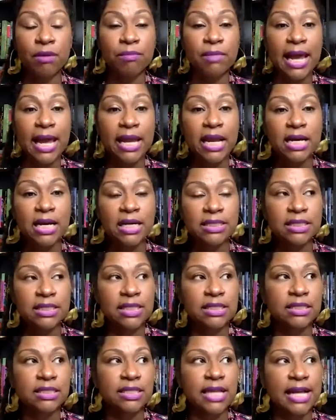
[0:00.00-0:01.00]
like
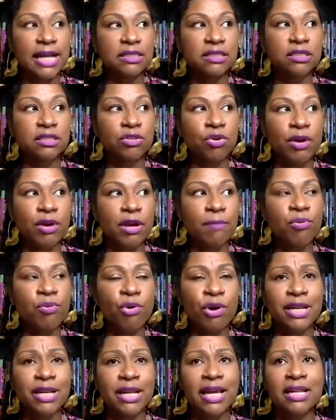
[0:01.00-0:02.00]
cousins that's so
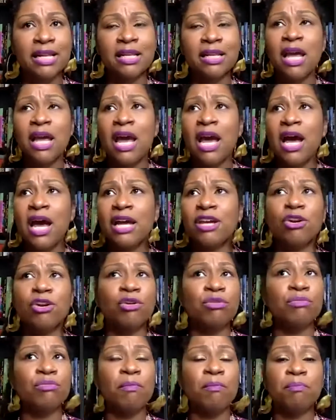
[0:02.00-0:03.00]
important and you
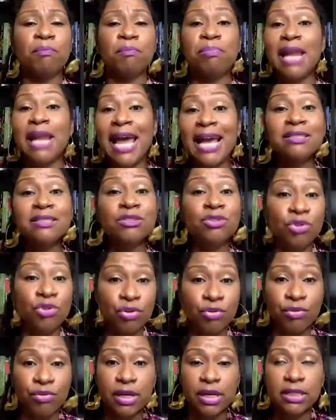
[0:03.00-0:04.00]
know black
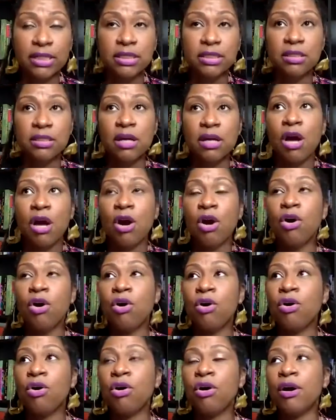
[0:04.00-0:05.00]
stories
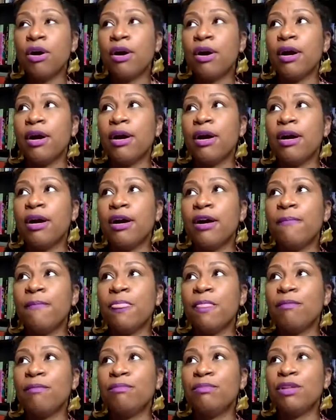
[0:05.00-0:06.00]
are um,
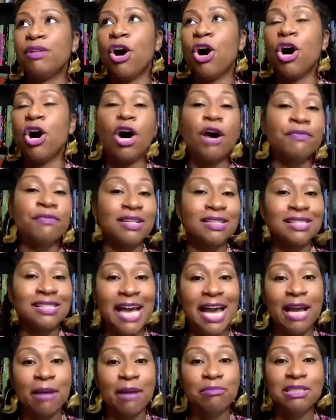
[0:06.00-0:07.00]

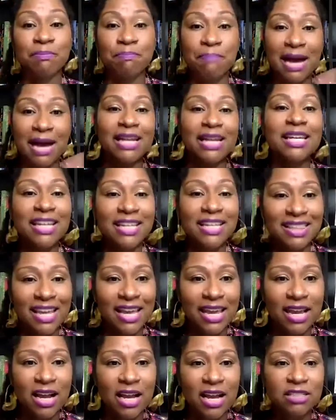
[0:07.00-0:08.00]
oftentimes
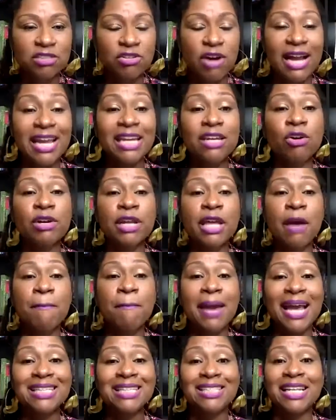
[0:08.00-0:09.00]
monolithic so i can only
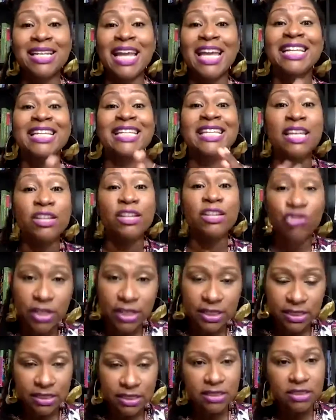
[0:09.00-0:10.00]
imagine
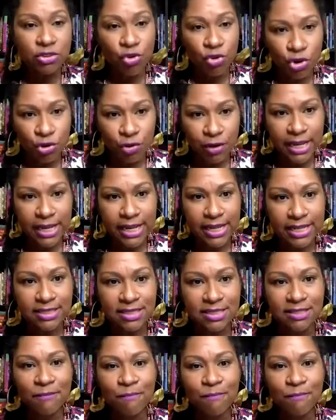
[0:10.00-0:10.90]
indigenous stories